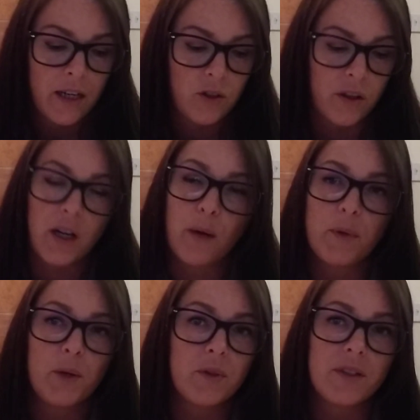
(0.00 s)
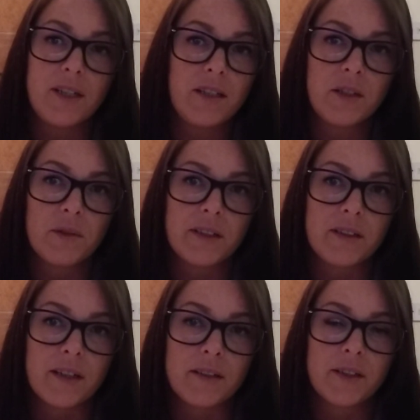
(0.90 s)
So the company will cease to
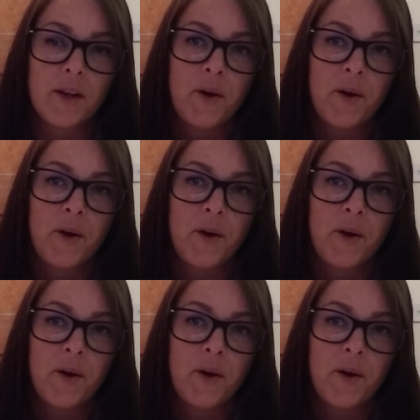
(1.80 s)
exist